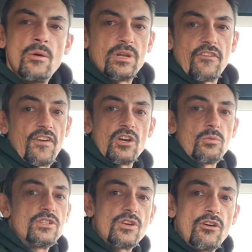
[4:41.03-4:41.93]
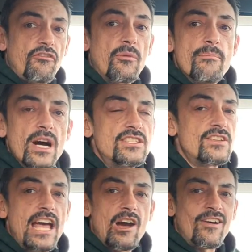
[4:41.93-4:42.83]
But the Federal Reserve for months
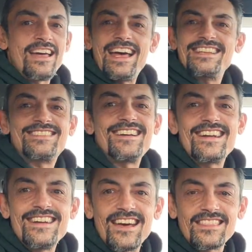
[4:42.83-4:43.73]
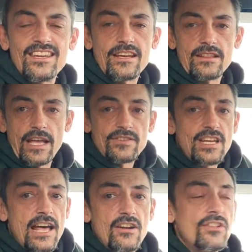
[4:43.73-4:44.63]
now has done nothing. They've
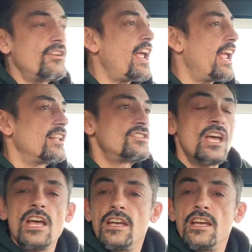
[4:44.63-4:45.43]
sat on their hands.